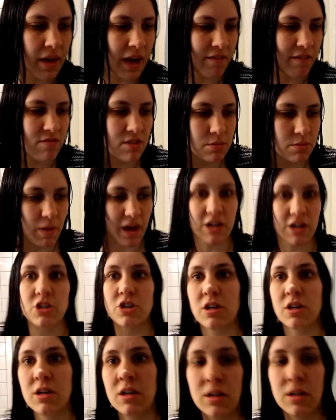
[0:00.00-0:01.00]
have this
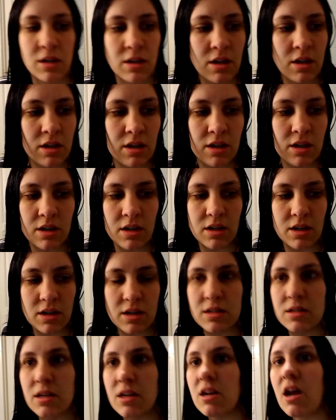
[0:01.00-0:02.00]
passion
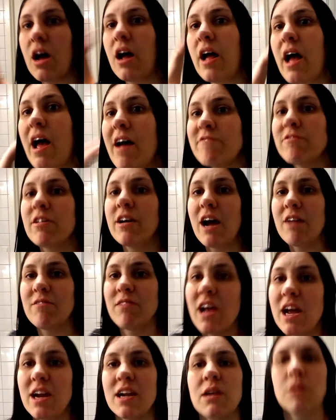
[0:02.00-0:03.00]
to not ever have
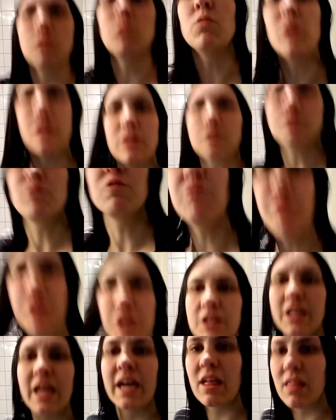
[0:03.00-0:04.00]
anyone
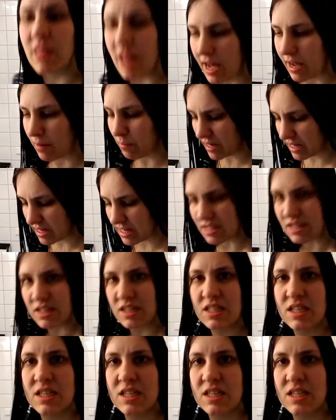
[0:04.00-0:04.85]
feel like that, because it